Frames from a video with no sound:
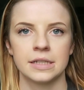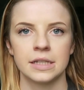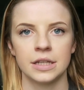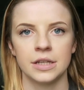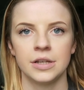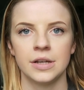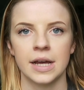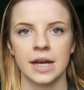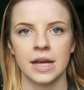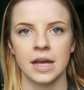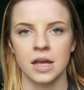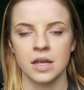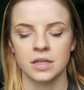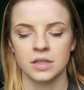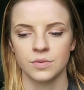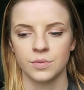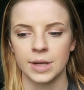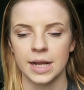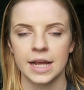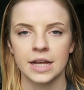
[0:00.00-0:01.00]
tell you
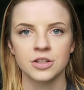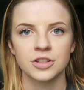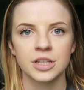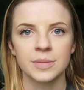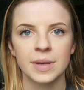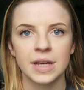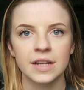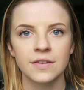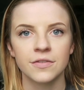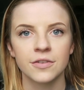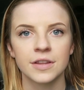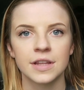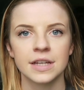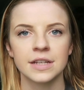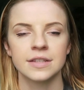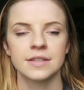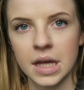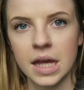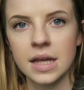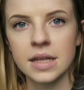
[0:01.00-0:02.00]
guys what I actually paid for
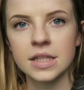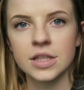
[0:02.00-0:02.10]
this.